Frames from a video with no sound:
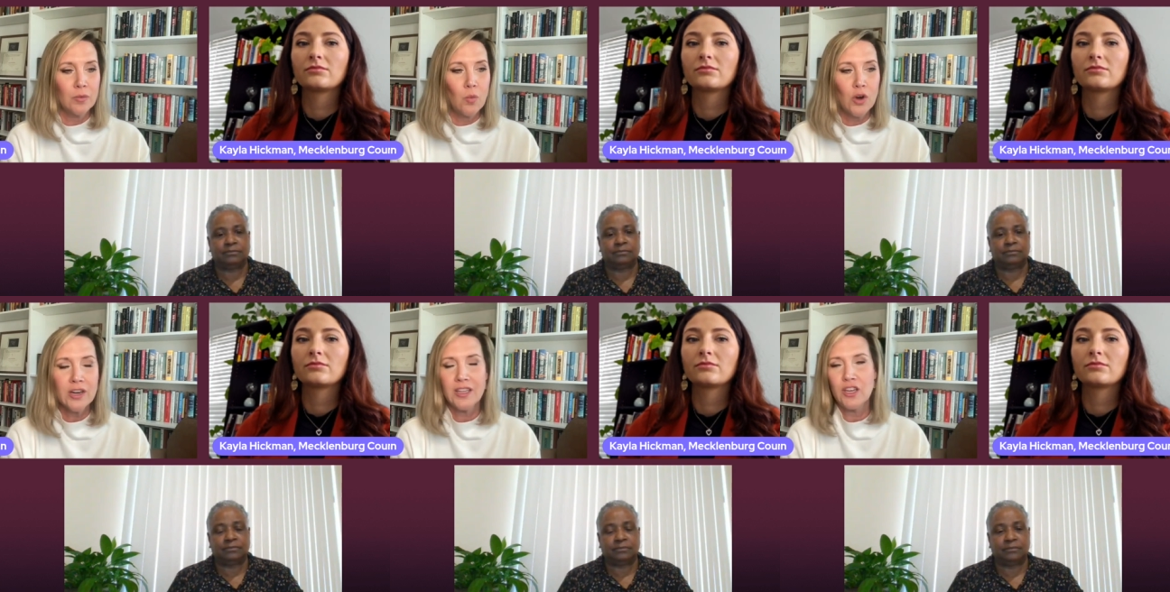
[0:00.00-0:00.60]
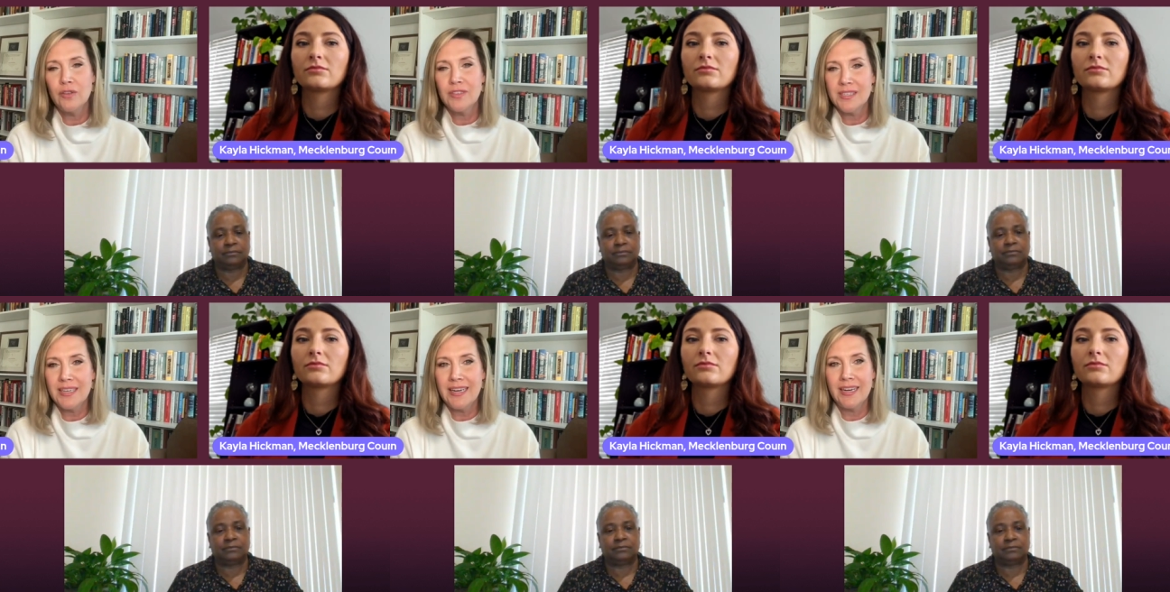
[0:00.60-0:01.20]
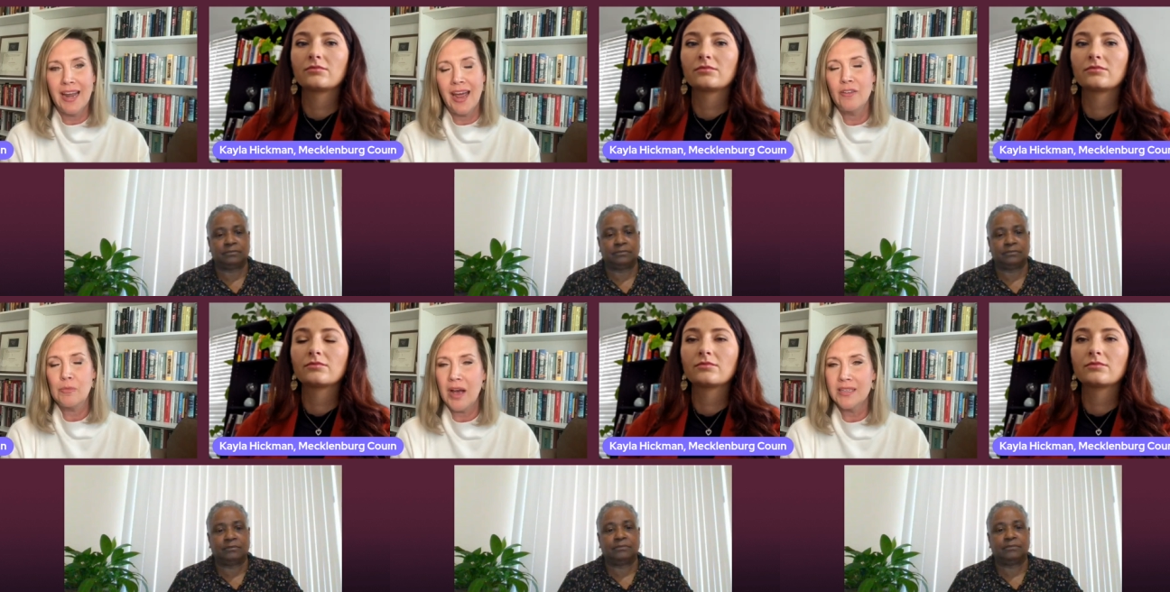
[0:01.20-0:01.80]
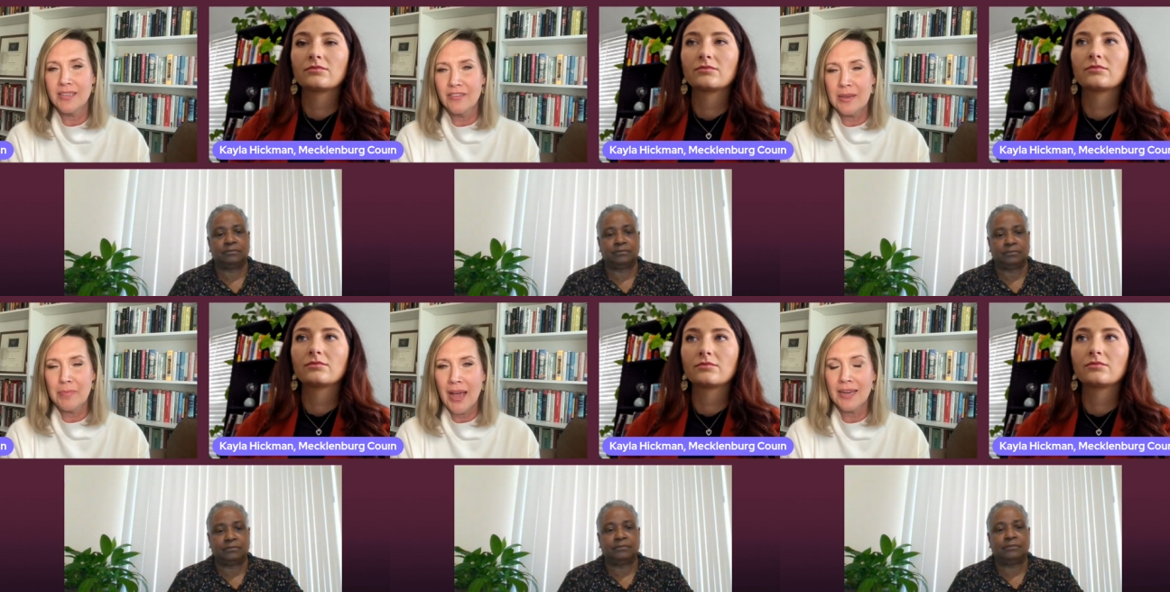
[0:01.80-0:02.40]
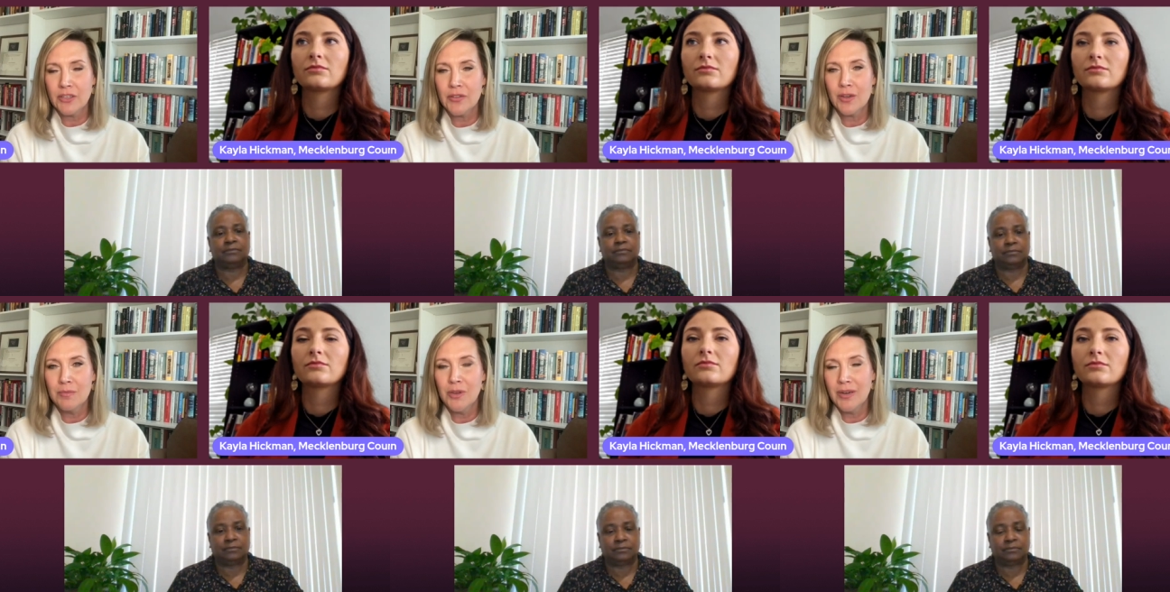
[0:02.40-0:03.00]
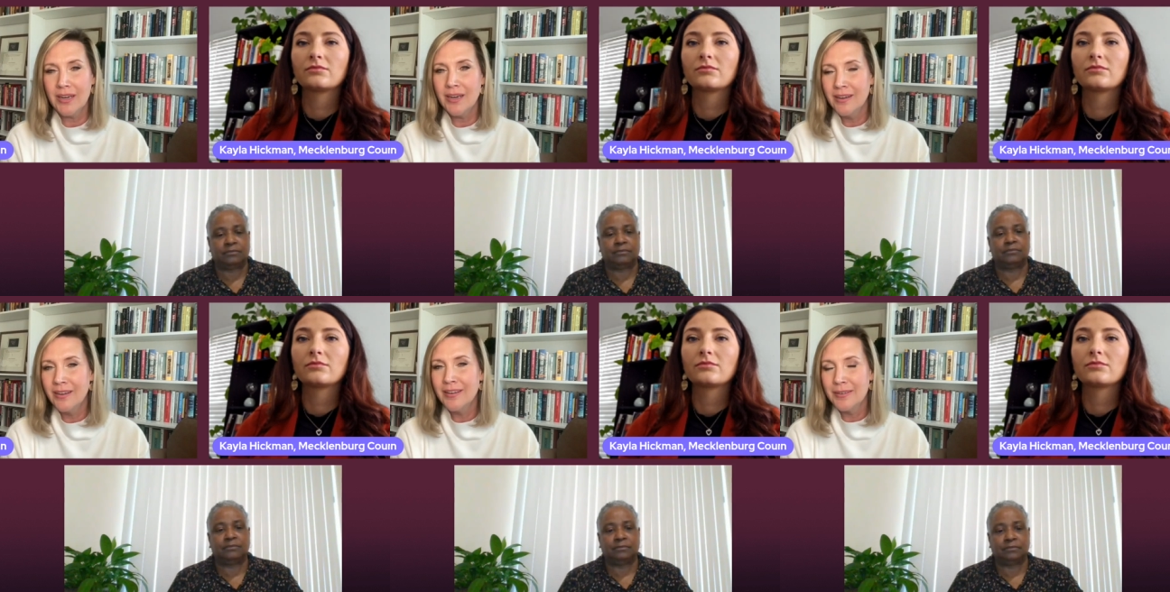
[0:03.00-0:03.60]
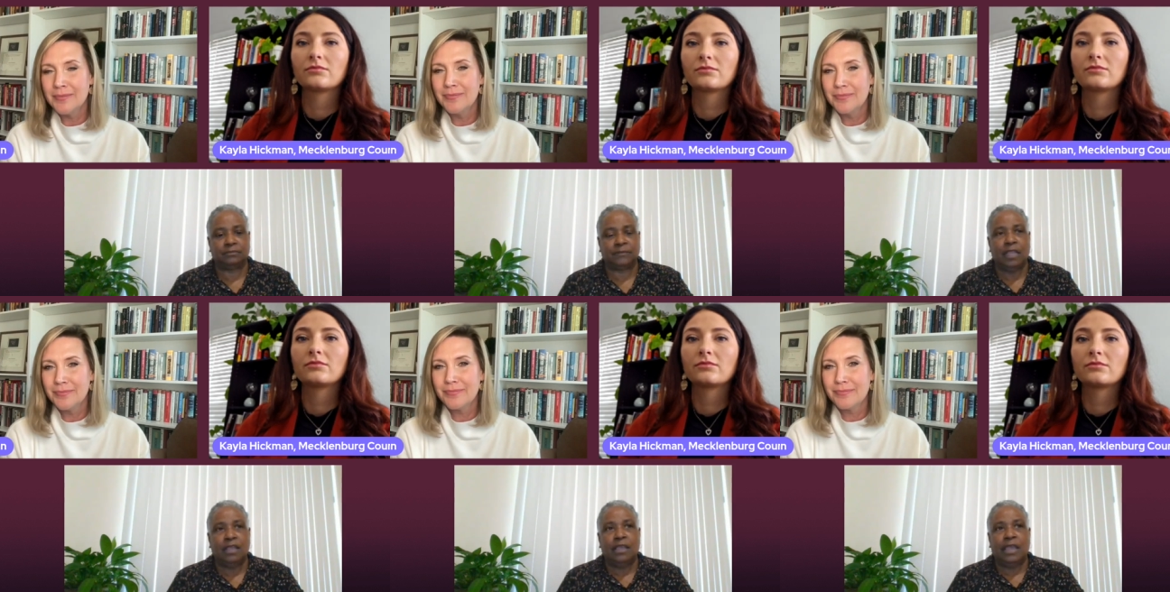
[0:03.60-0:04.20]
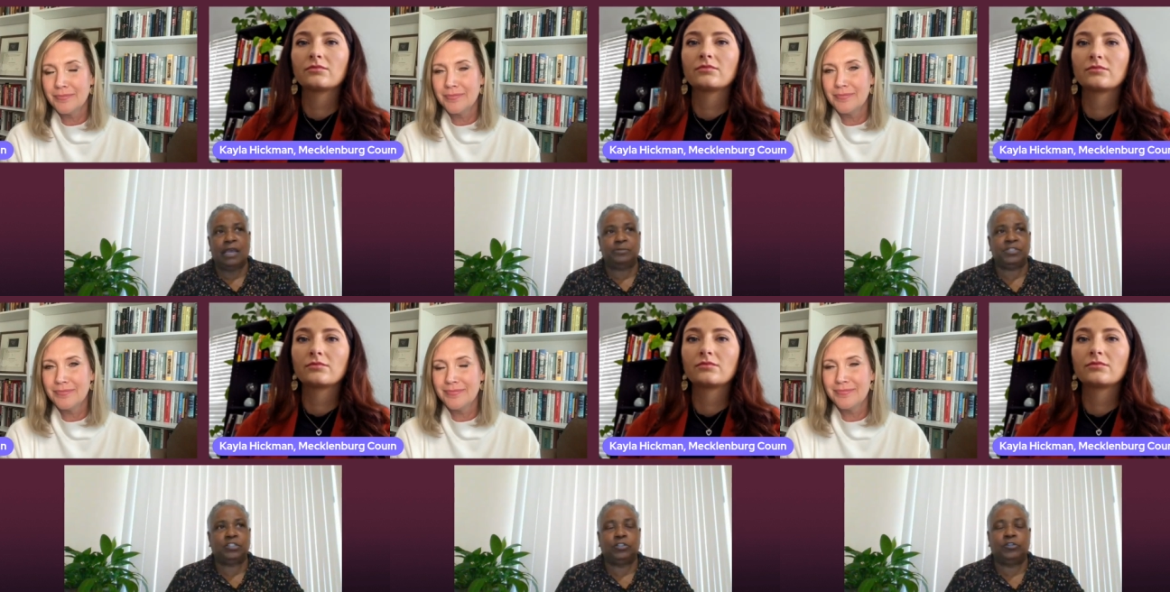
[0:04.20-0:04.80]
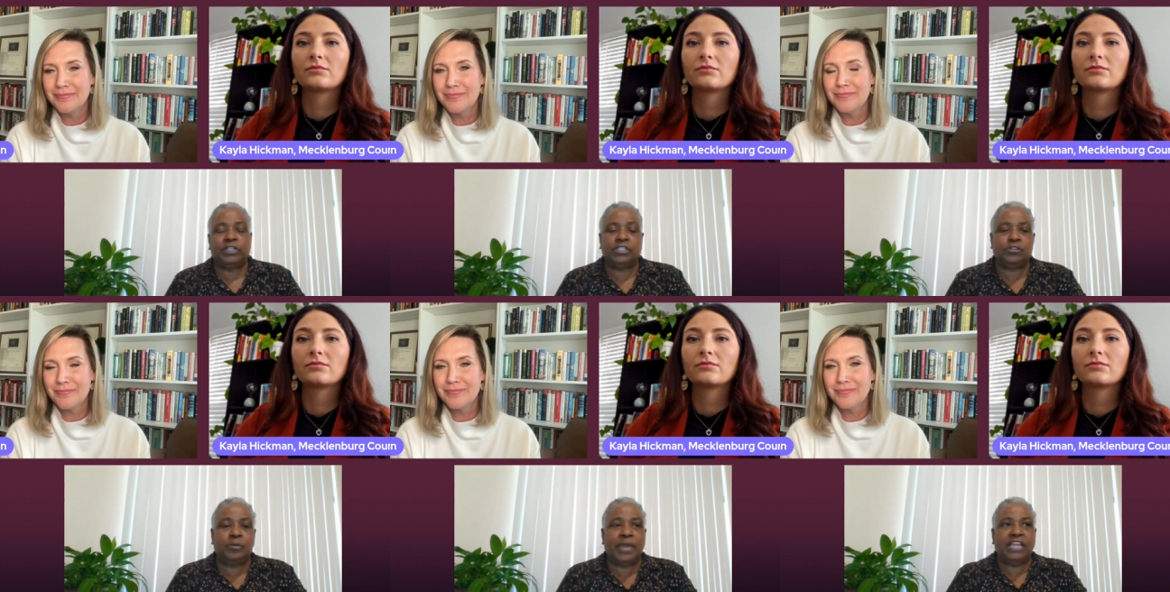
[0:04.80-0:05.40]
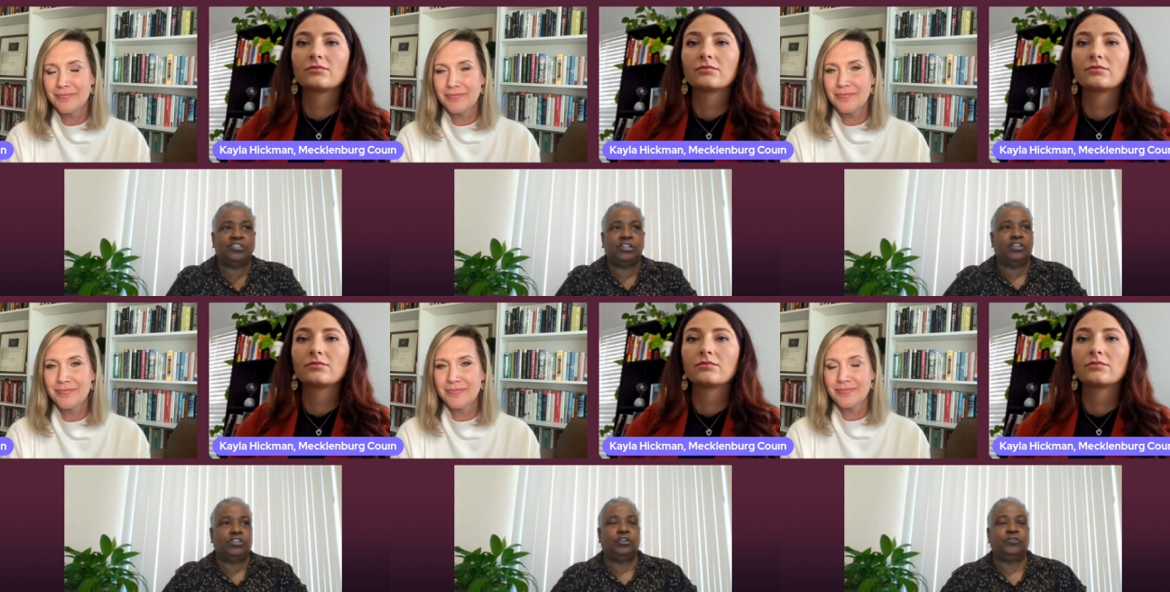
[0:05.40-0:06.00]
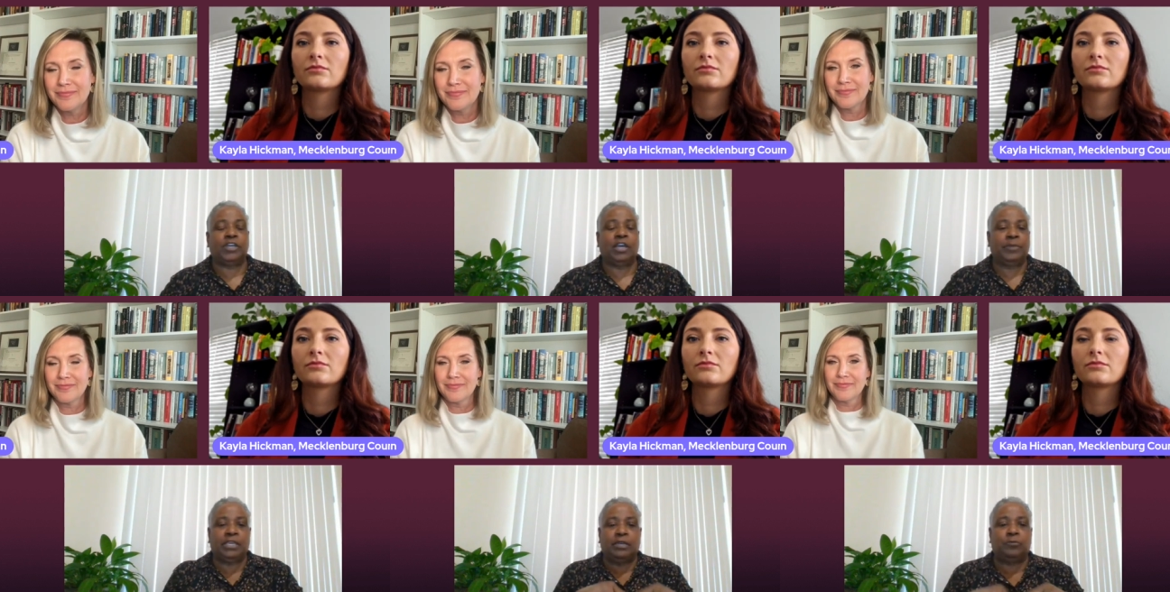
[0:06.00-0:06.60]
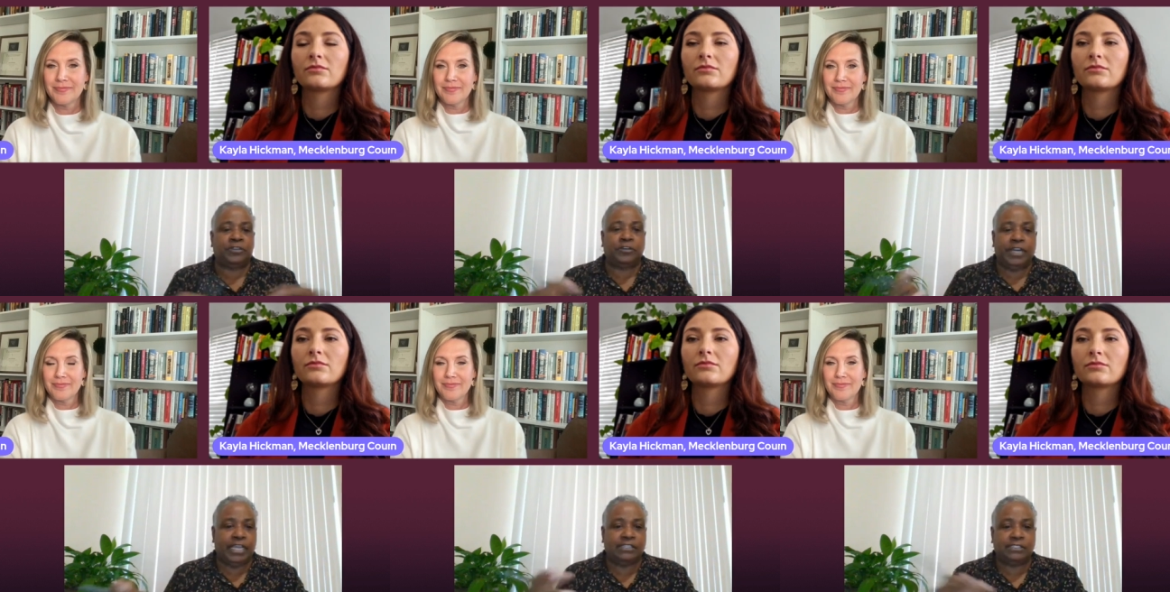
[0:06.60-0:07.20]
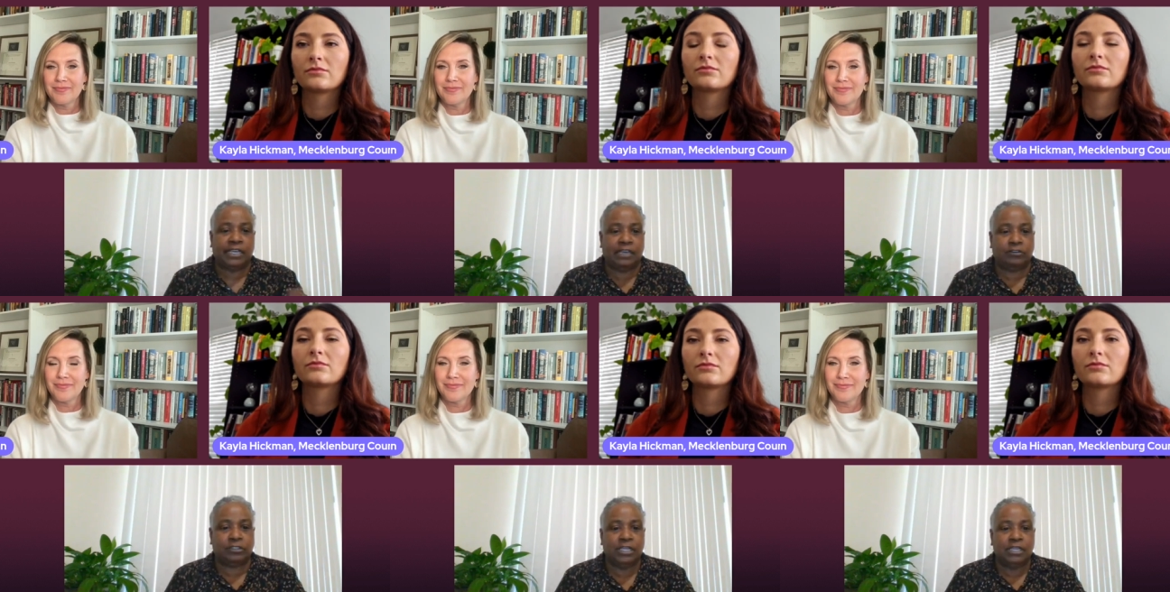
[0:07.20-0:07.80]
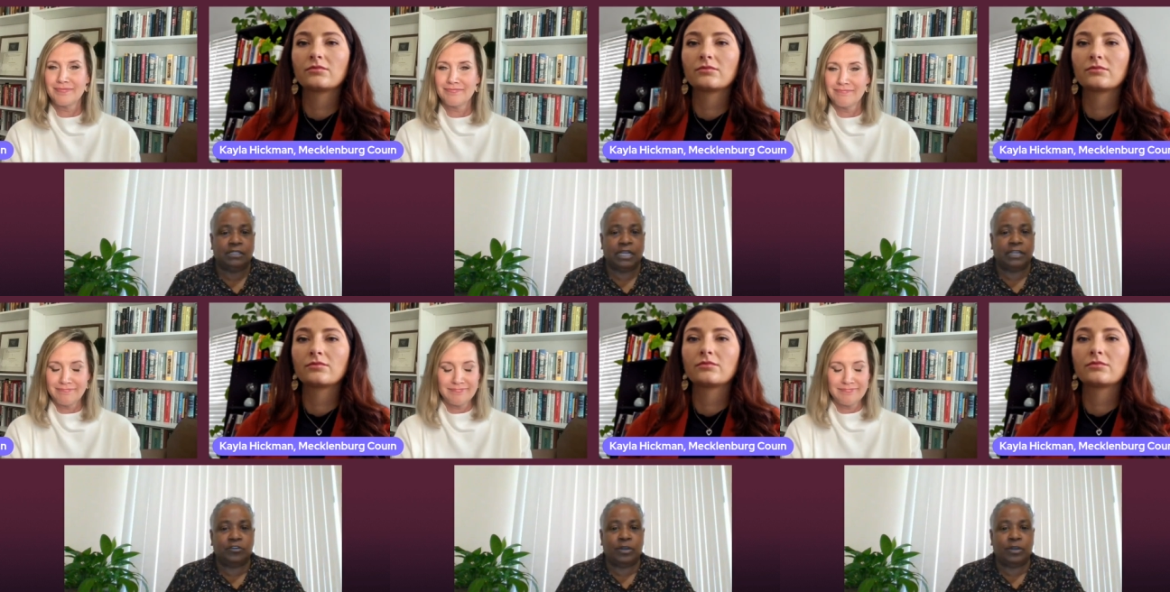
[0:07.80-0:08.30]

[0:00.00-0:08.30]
Speaker 1: the work that you've seen have a positive impact on the community?
Speaker 2: Absolutely. So imagine a youth coming in with their head down, not